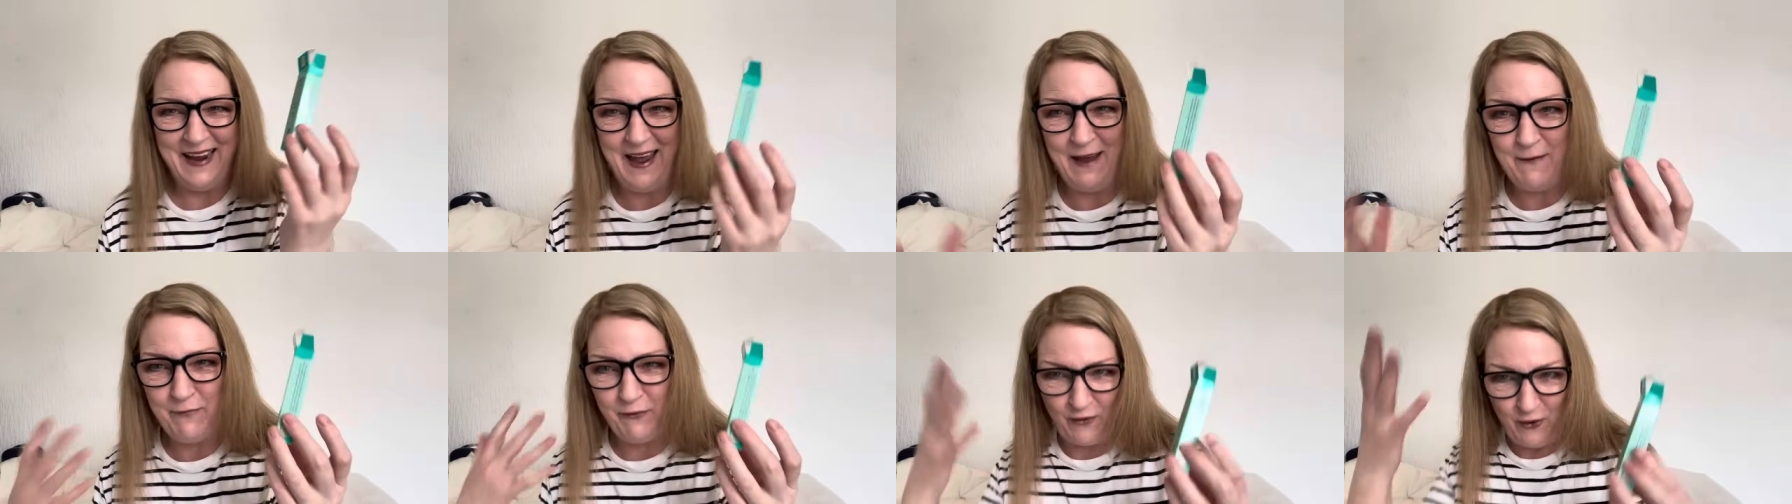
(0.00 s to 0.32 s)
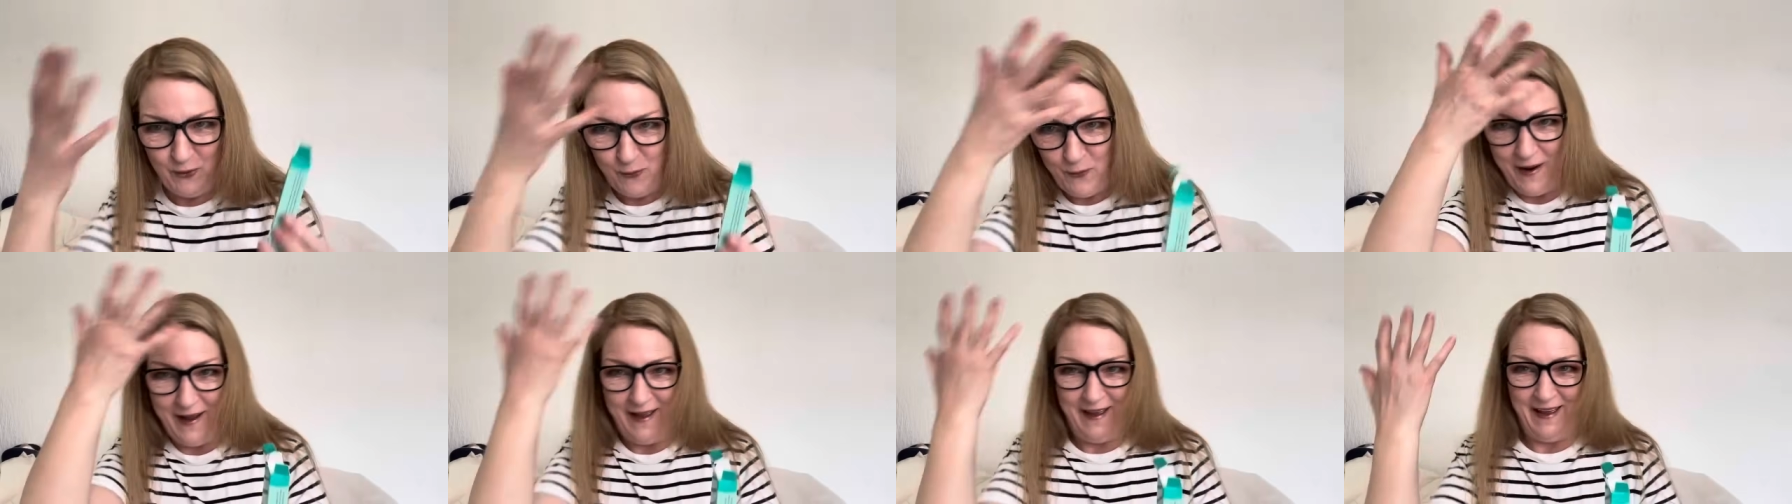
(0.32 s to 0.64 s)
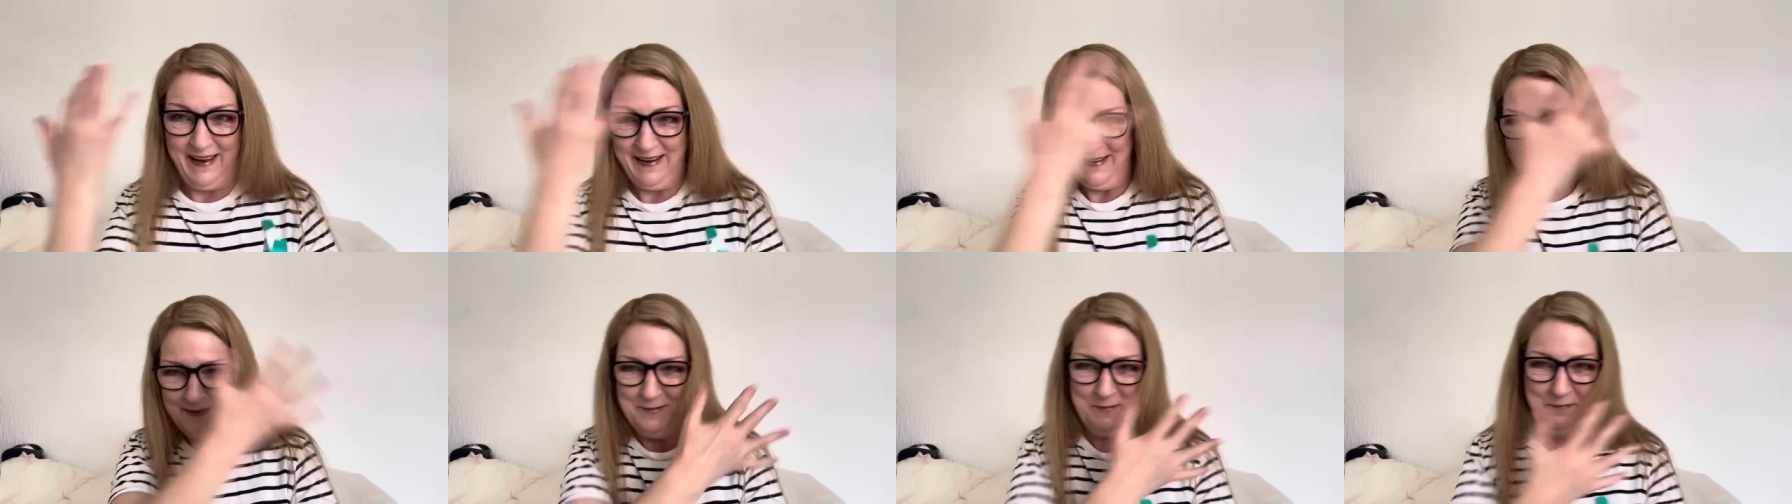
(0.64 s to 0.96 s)
Everywhere.
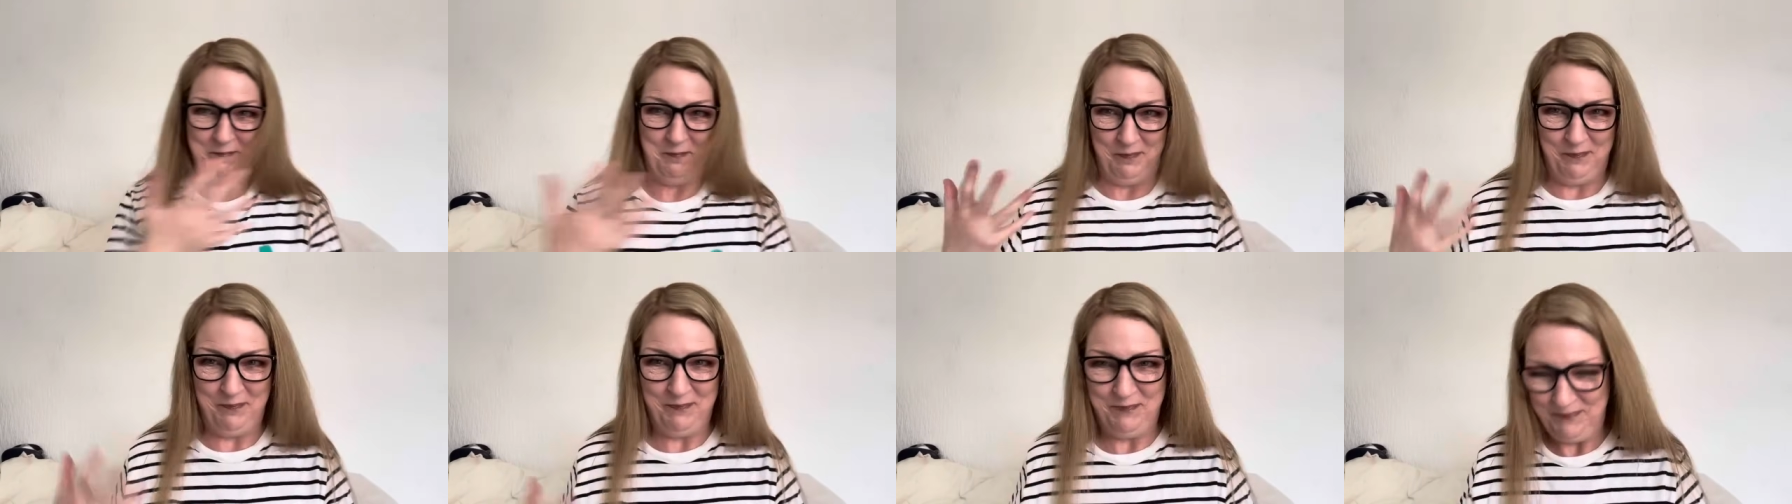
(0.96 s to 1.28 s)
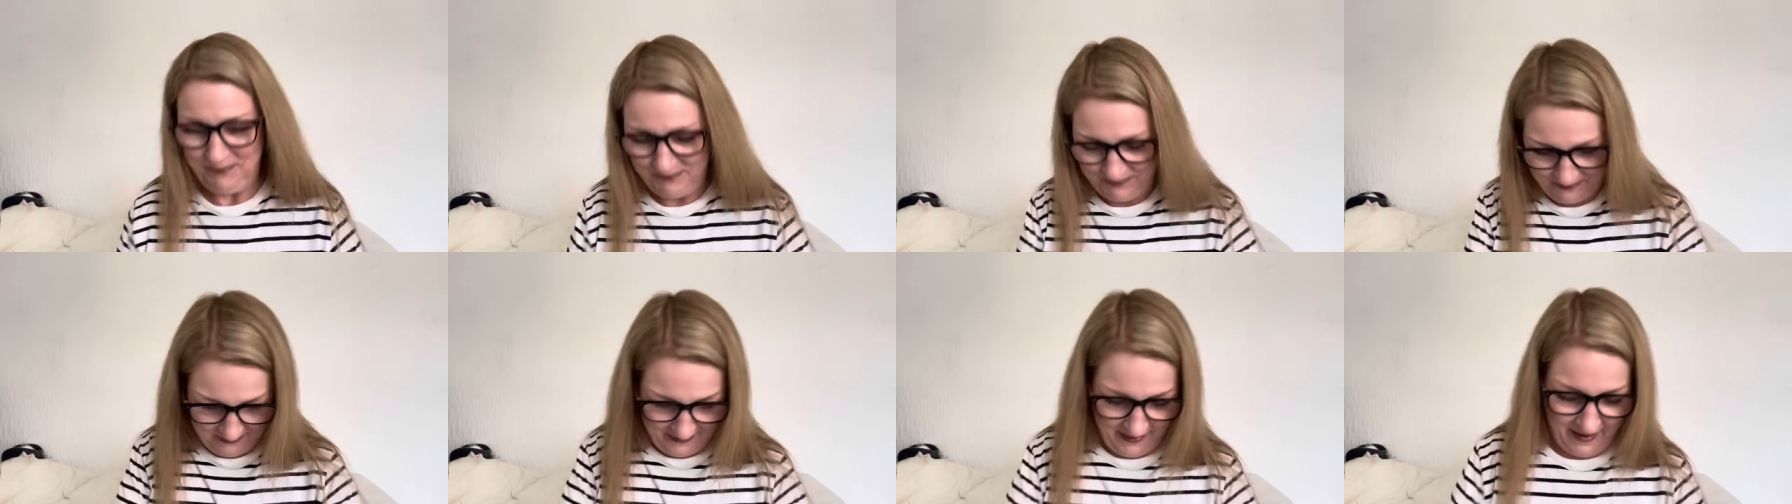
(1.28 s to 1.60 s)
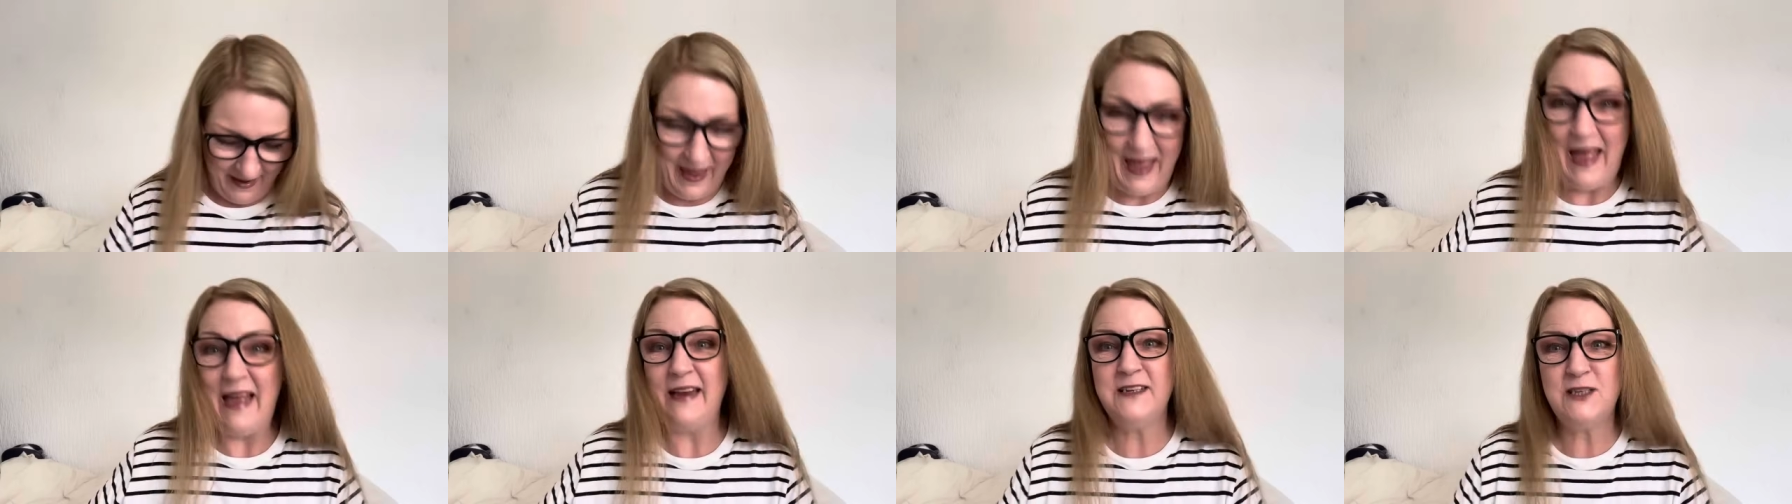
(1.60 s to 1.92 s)

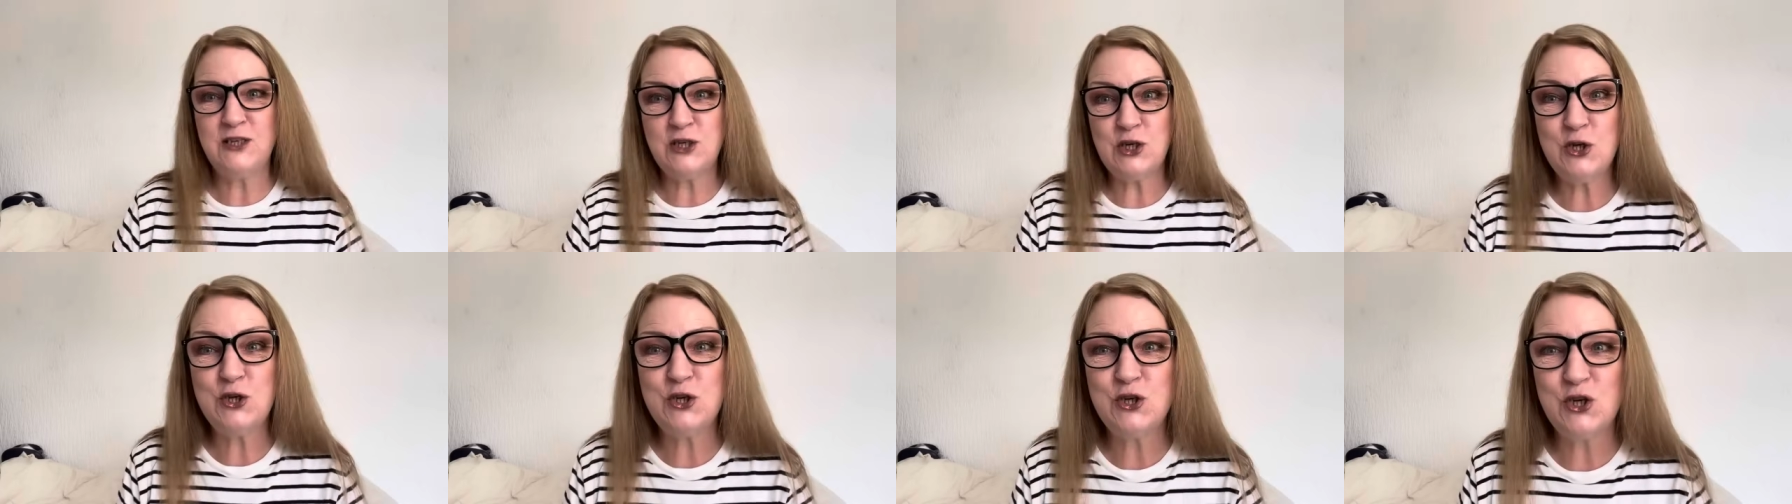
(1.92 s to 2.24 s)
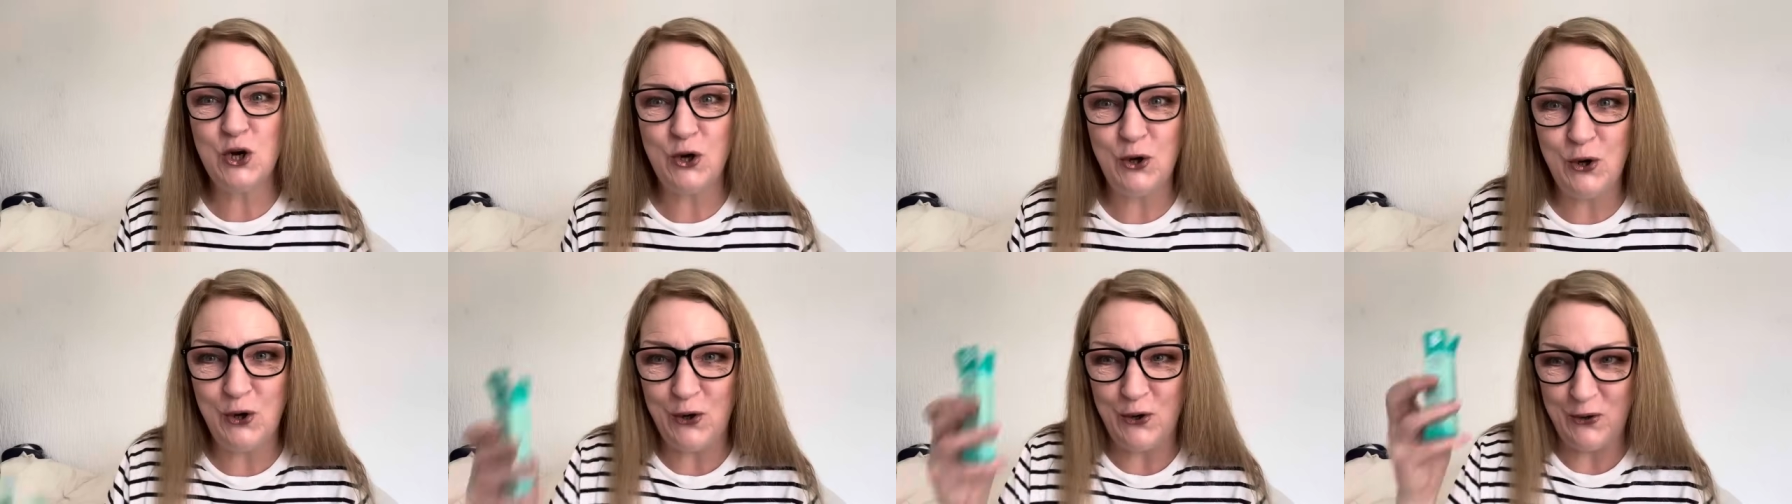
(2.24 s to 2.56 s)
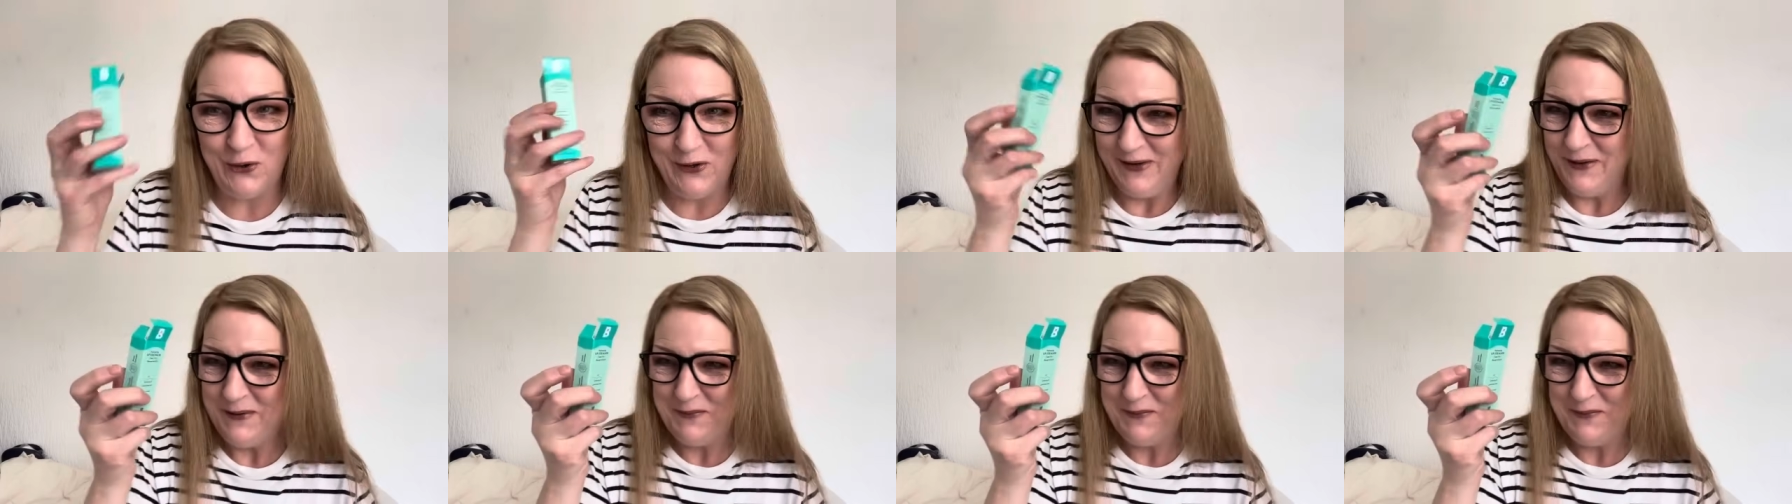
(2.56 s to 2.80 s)
Head to toe,